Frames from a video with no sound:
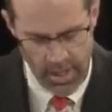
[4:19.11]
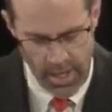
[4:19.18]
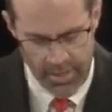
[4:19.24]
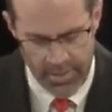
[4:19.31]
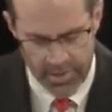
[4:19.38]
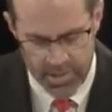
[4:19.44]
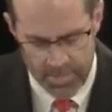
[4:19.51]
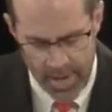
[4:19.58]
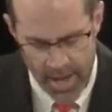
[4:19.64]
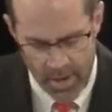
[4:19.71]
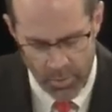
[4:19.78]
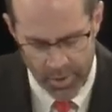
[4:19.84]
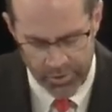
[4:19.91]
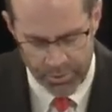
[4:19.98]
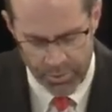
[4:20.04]
And this
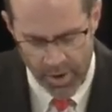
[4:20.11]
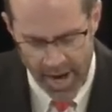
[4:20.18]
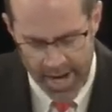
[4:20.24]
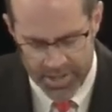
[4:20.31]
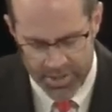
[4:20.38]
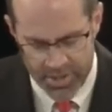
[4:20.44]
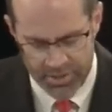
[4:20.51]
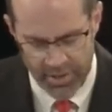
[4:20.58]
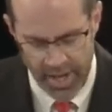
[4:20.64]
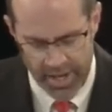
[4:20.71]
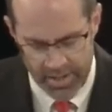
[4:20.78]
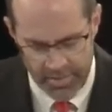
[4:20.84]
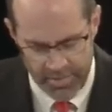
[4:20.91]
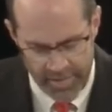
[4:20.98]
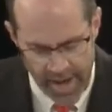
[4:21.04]
man was righteous
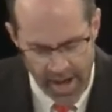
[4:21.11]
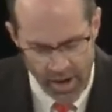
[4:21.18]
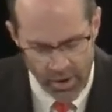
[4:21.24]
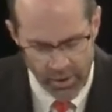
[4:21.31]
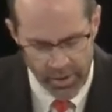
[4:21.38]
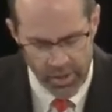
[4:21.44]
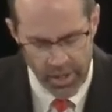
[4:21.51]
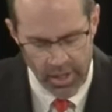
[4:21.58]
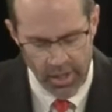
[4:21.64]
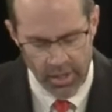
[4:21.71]
and devout,